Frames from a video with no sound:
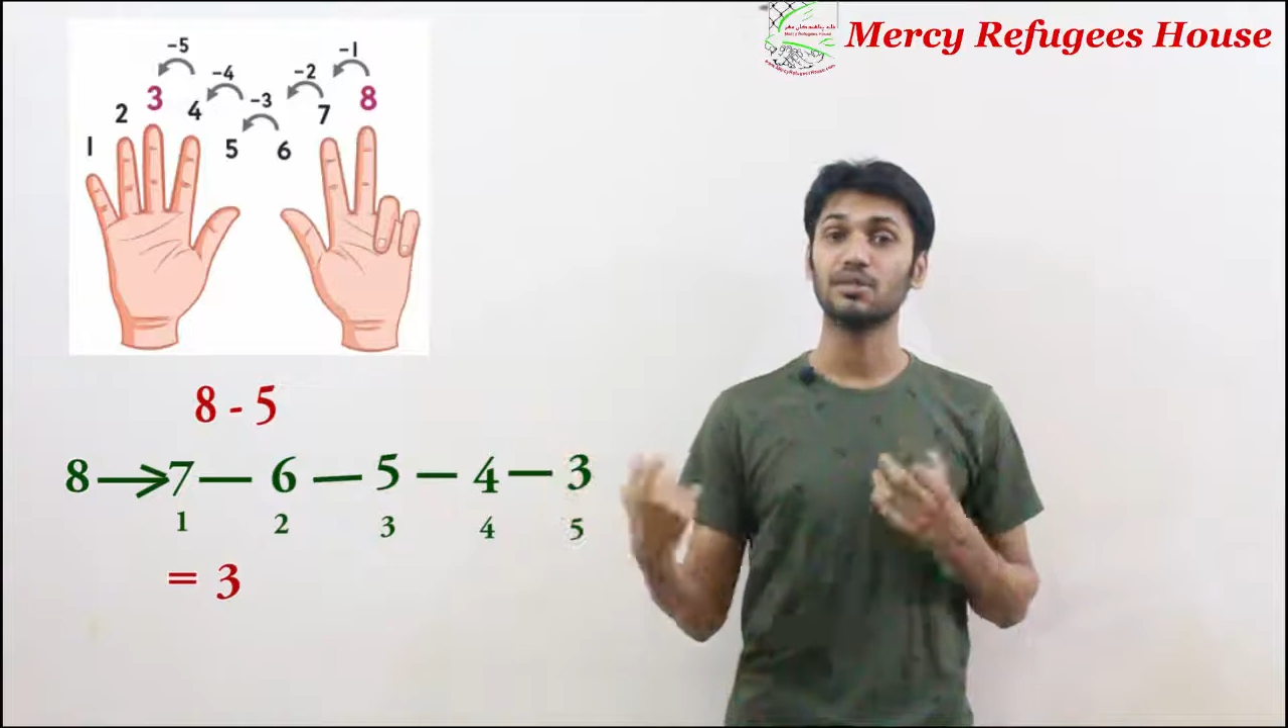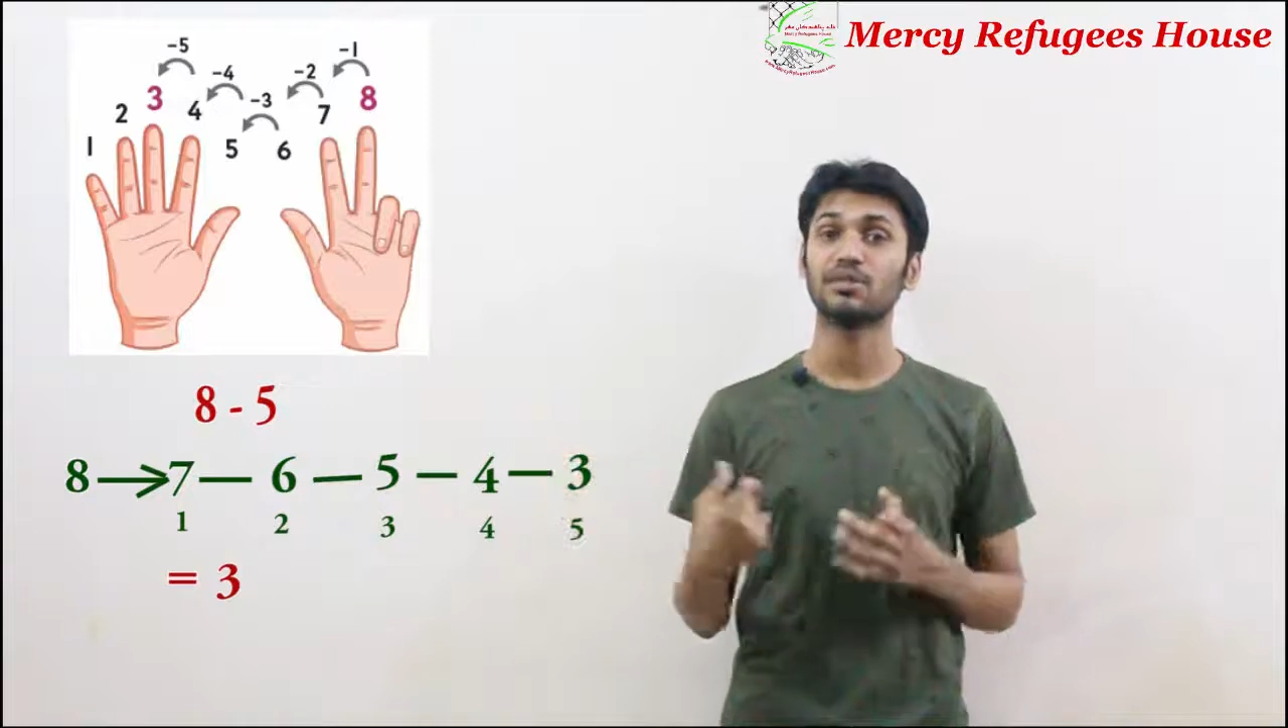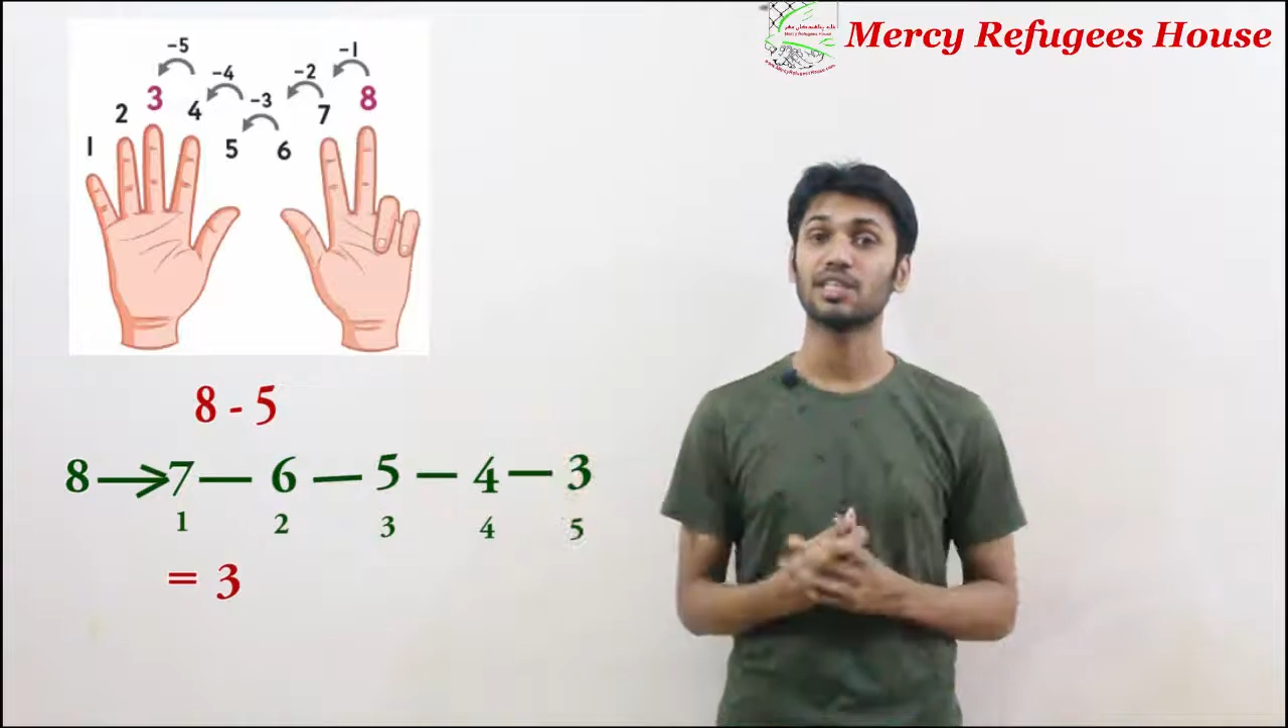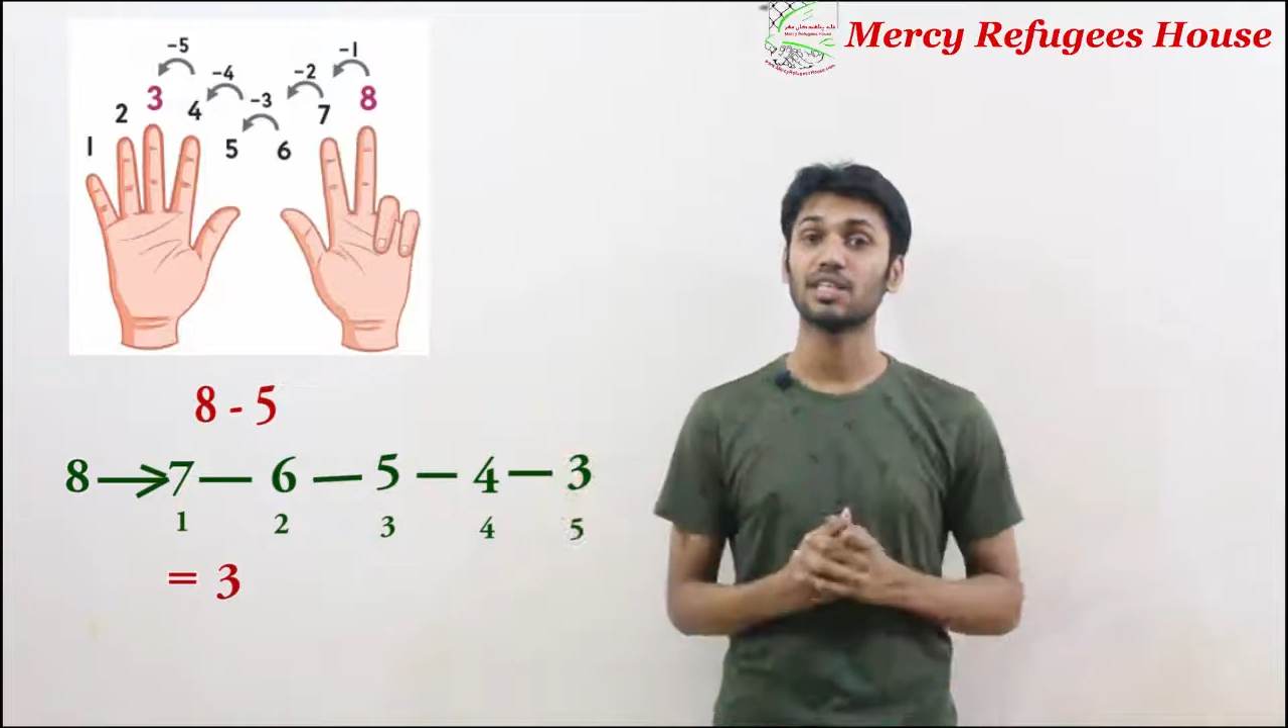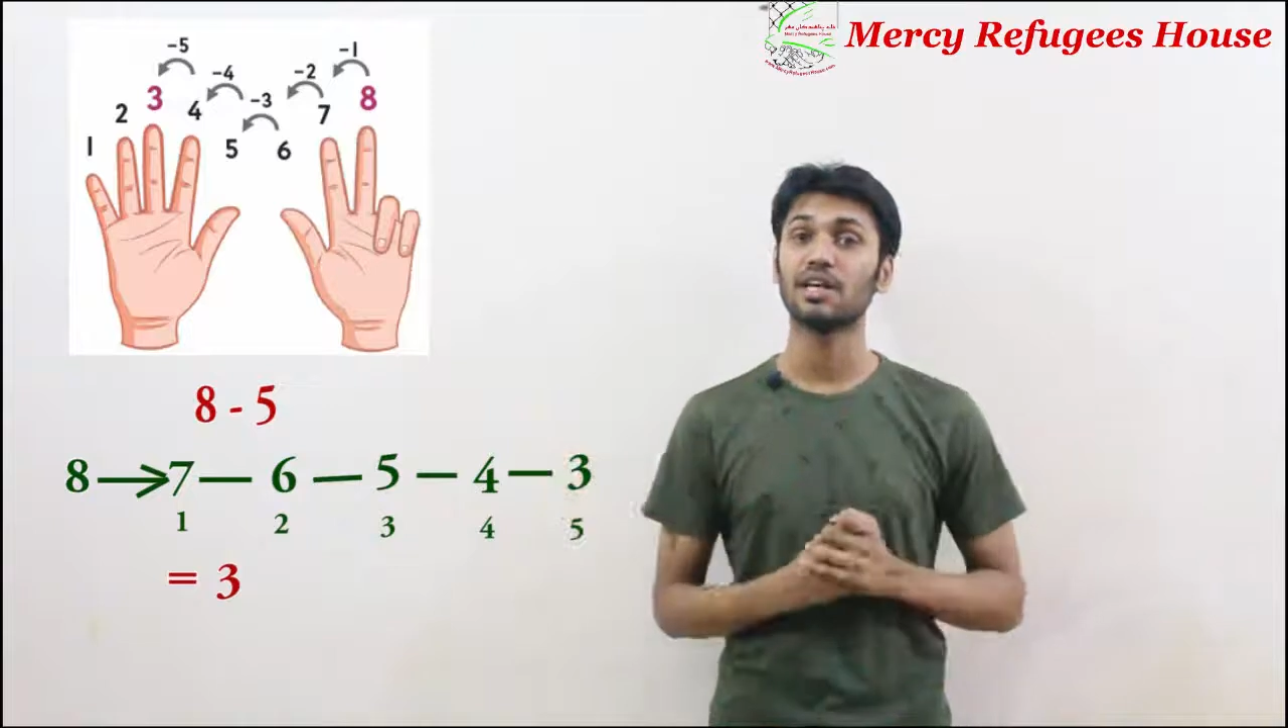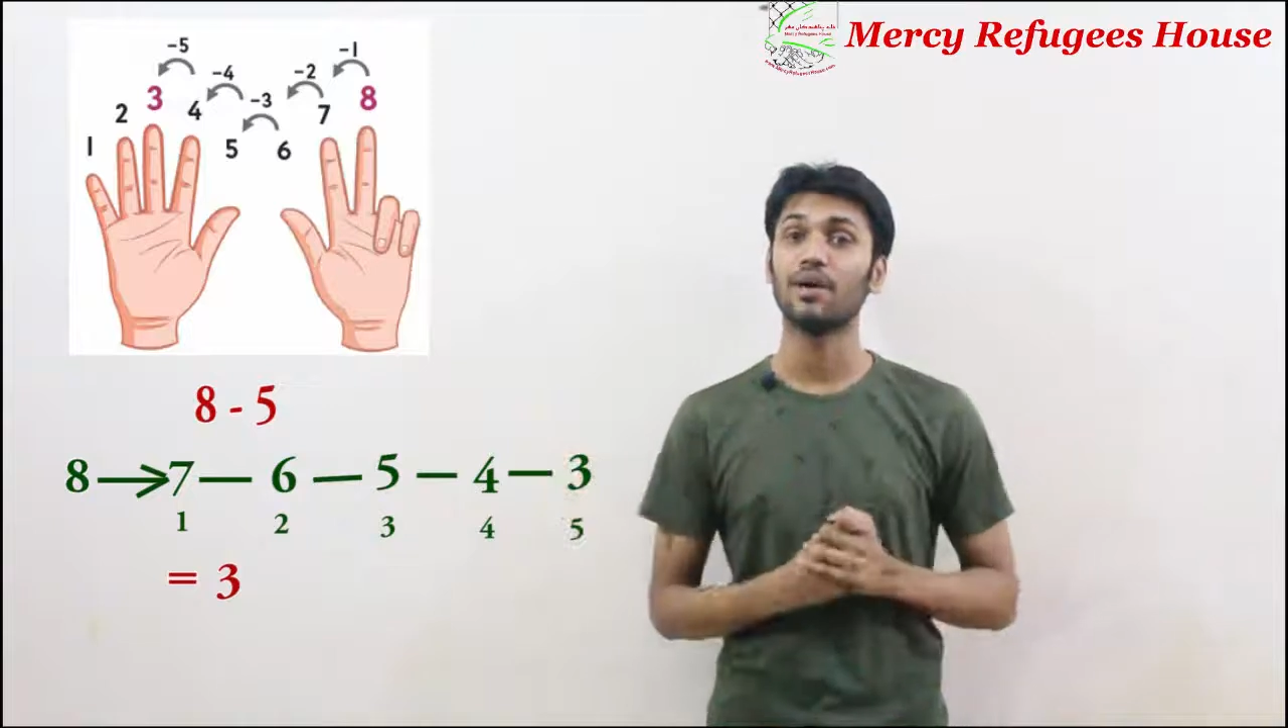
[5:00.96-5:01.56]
You are taking